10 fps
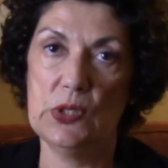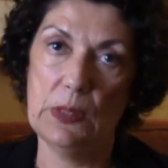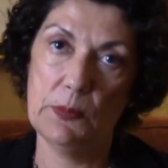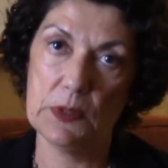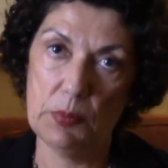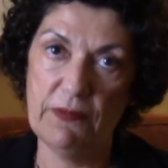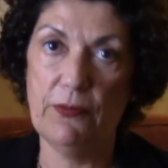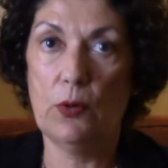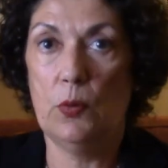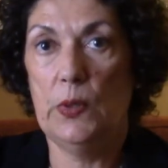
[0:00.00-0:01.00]
shipments
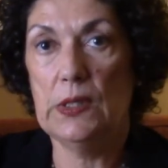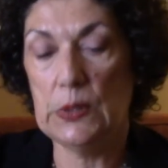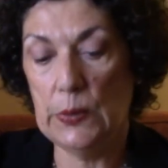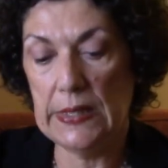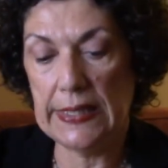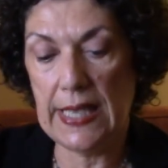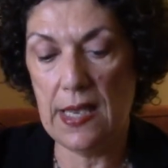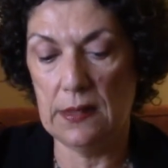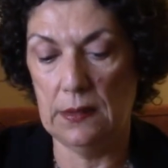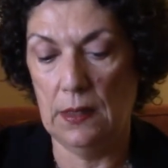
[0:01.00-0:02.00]
before will do it
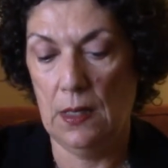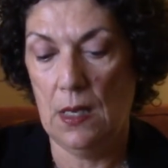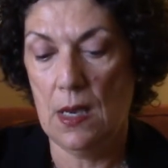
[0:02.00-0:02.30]
again.